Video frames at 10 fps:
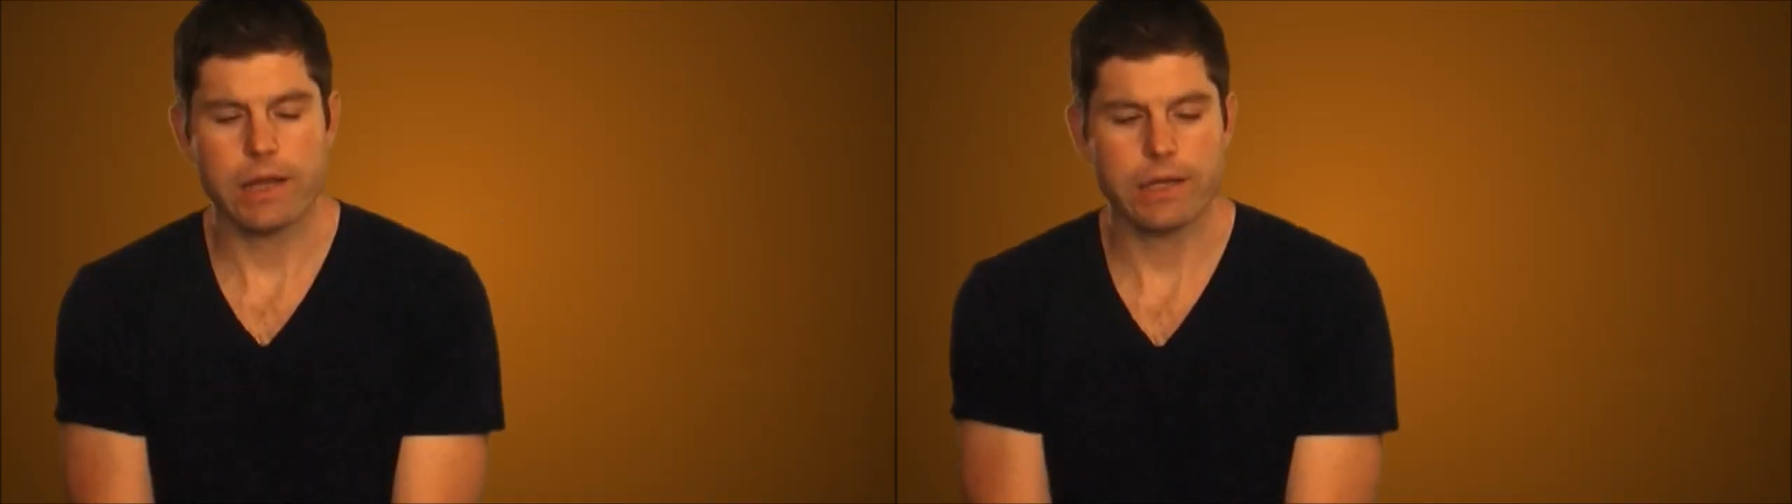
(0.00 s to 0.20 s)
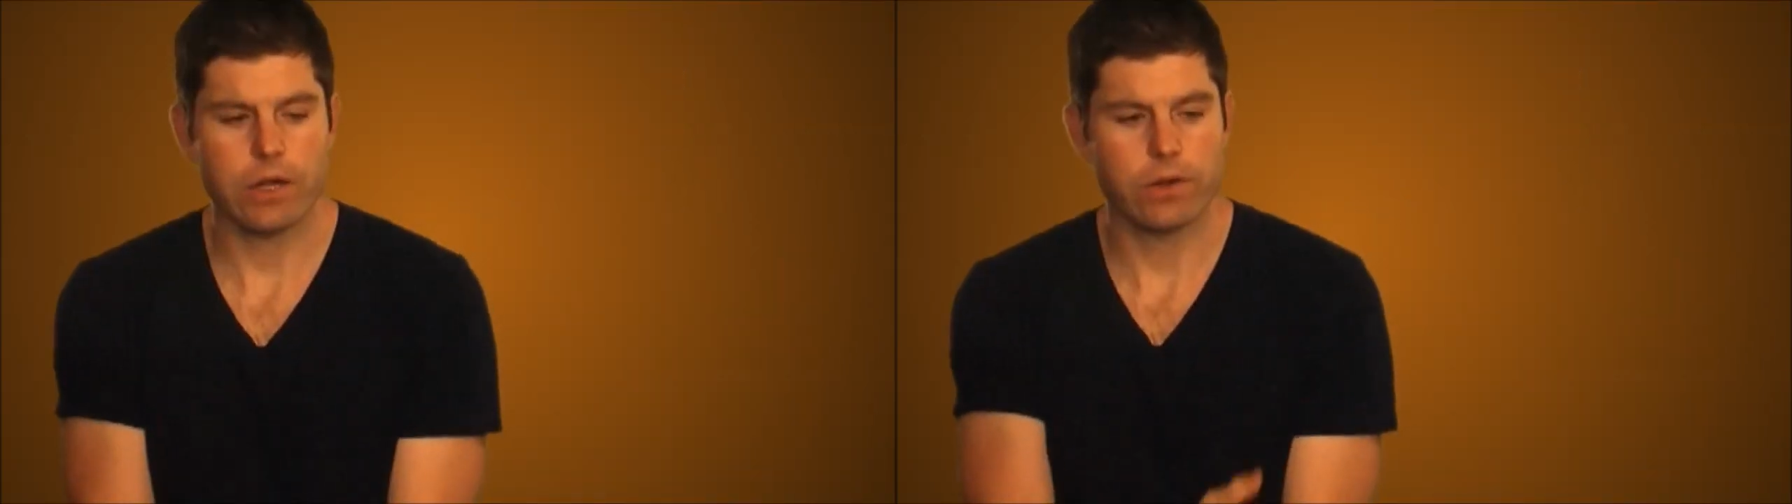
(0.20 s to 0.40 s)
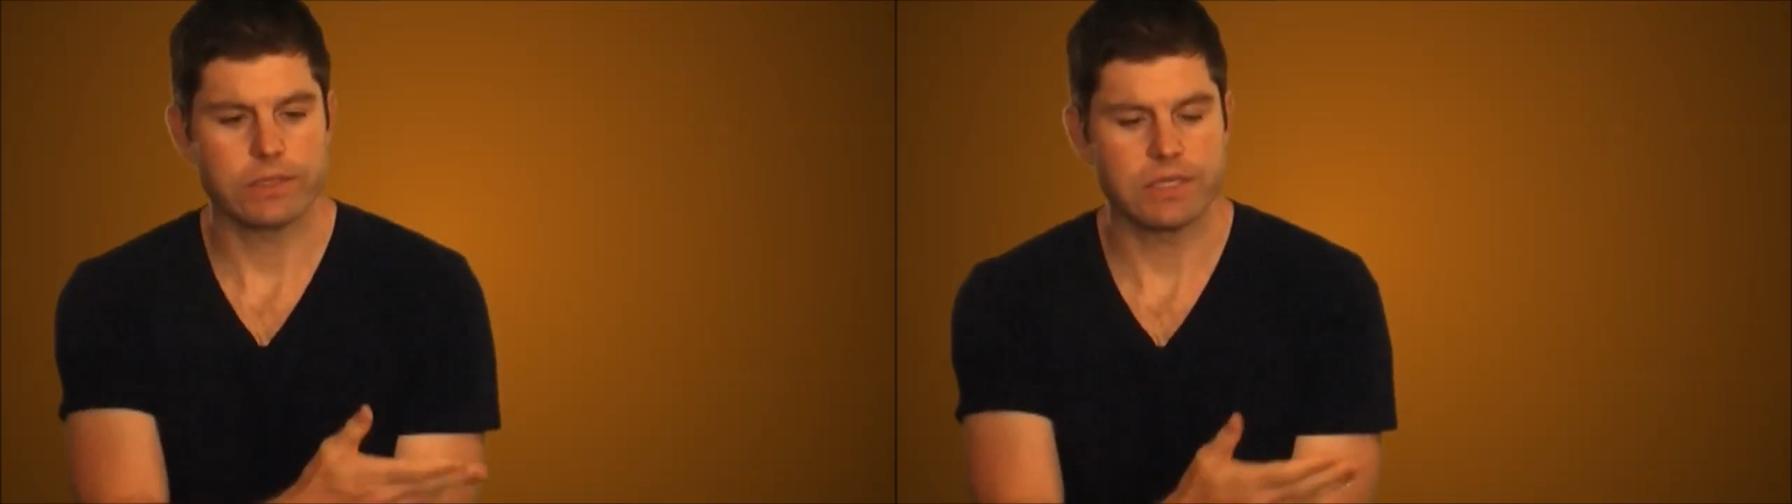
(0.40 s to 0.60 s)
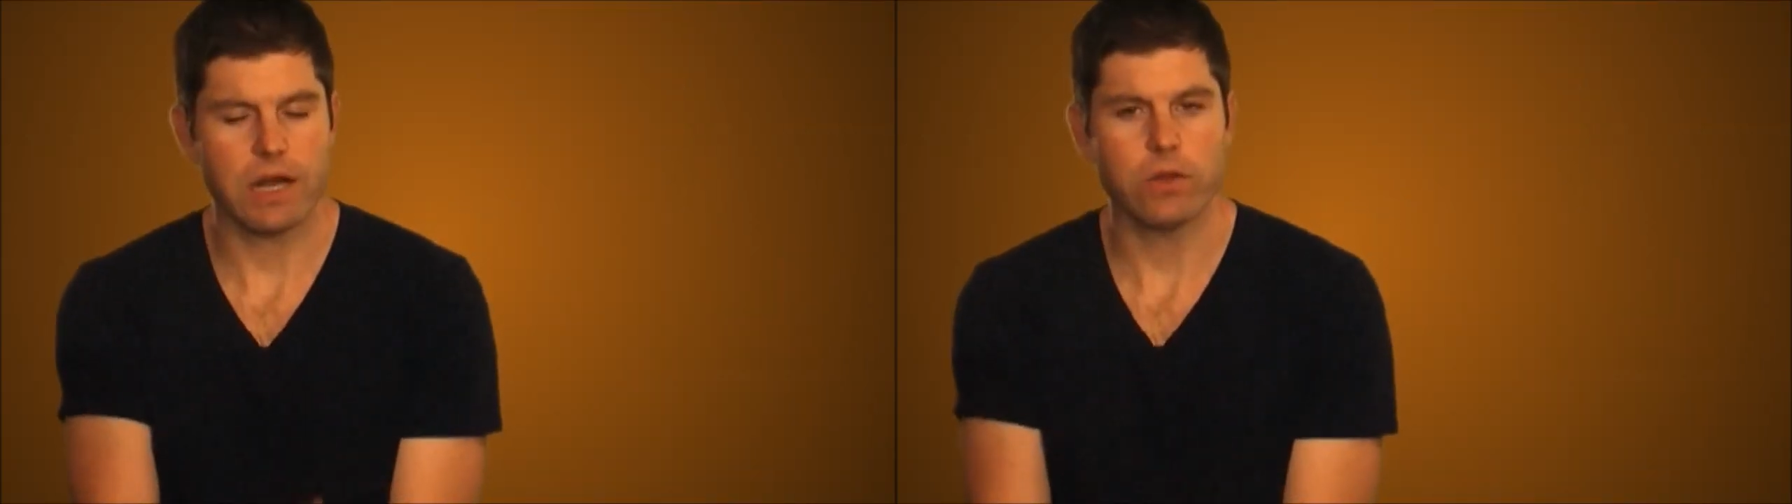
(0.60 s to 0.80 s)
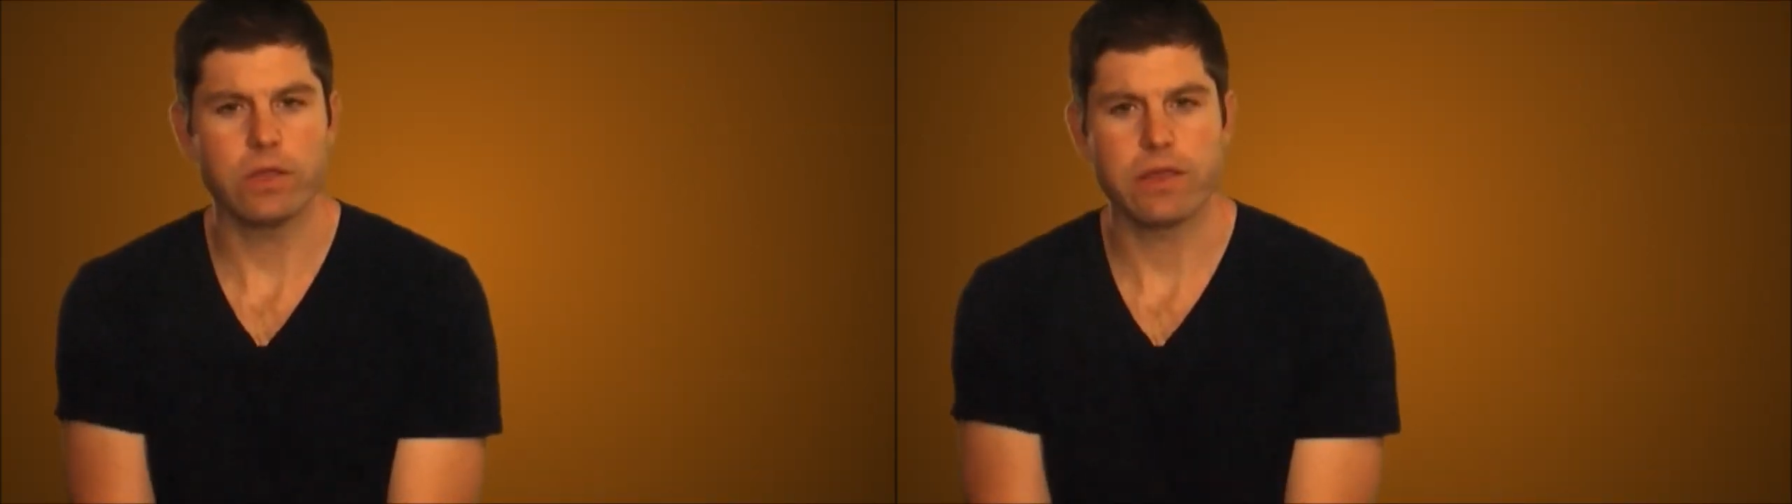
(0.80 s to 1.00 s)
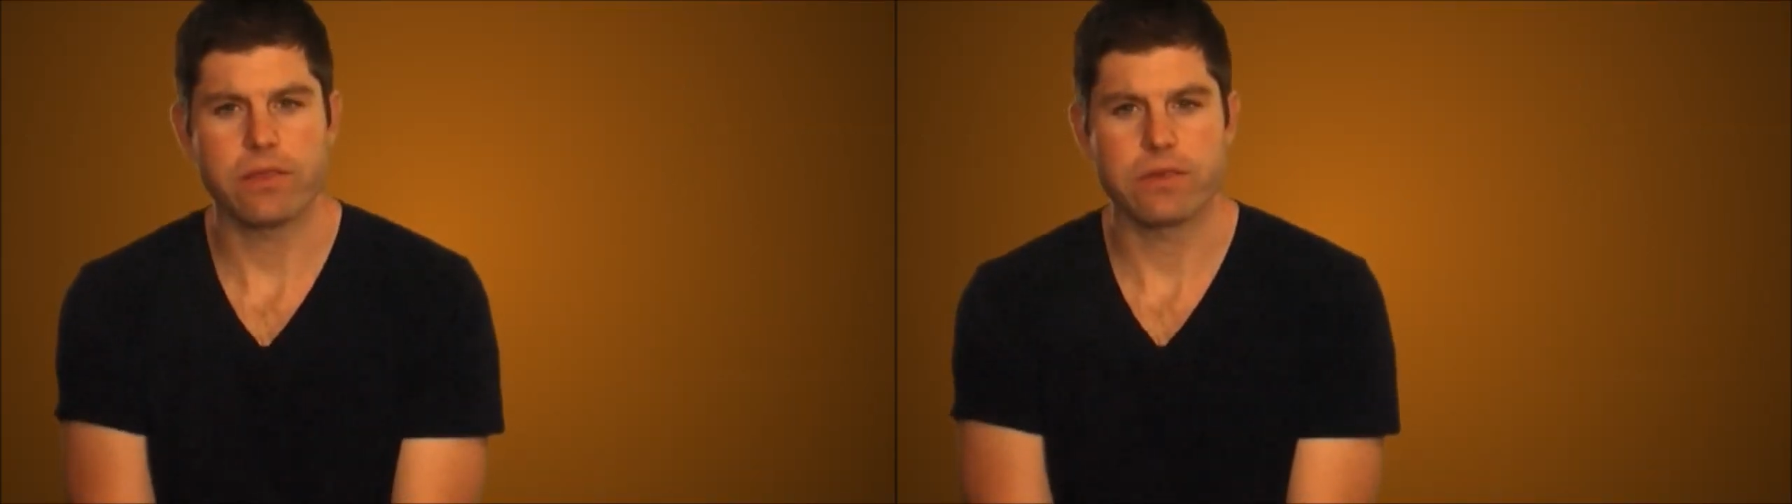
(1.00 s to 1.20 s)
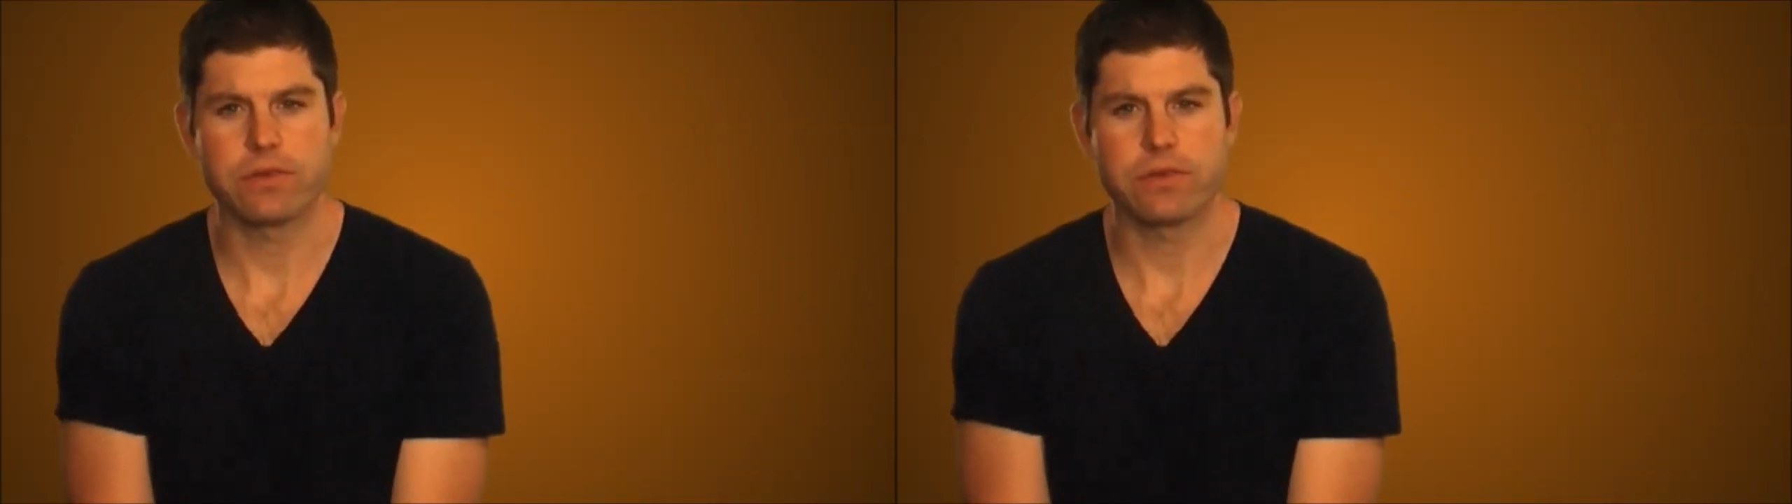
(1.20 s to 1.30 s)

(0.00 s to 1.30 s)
it's not only